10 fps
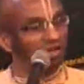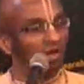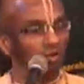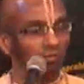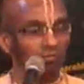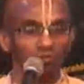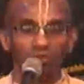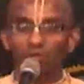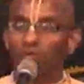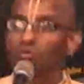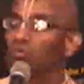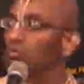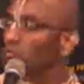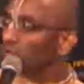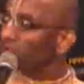down
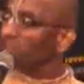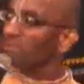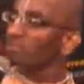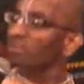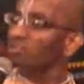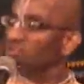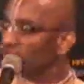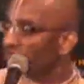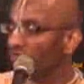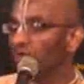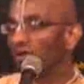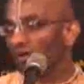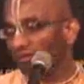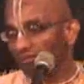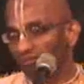through the various religions of the
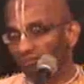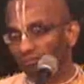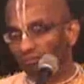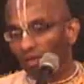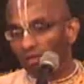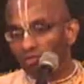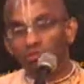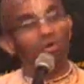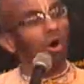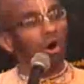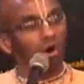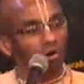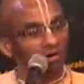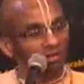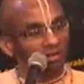world. So
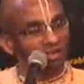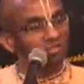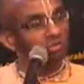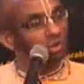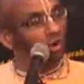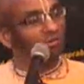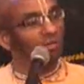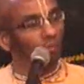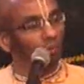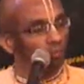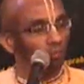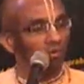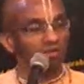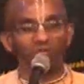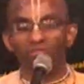God is not the
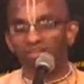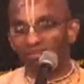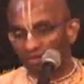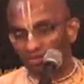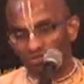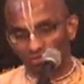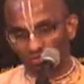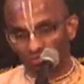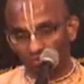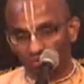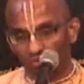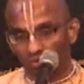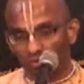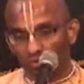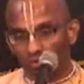monopoly of any religion.
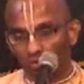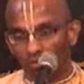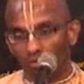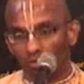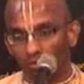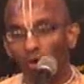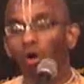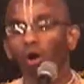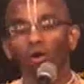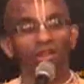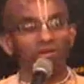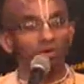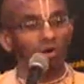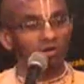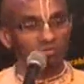God and
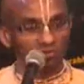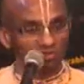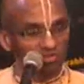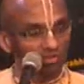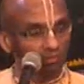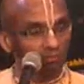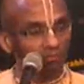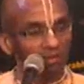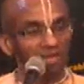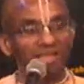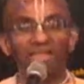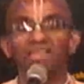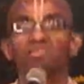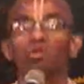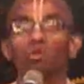God's wisdom
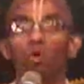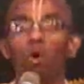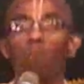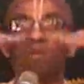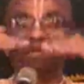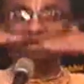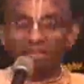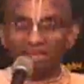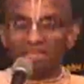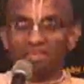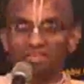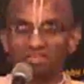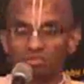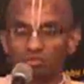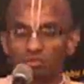is the common
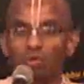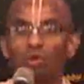grace